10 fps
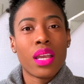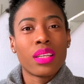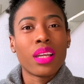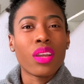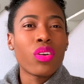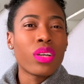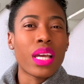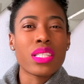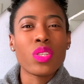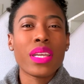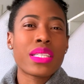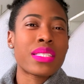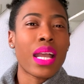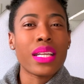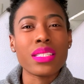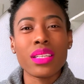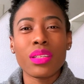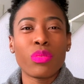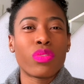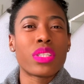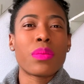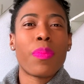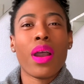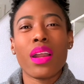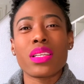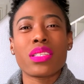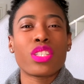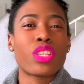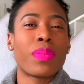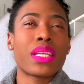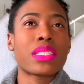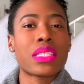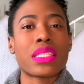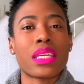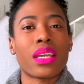they're like, oh, that's so exciting, you're moving to Paris, it's such a big city.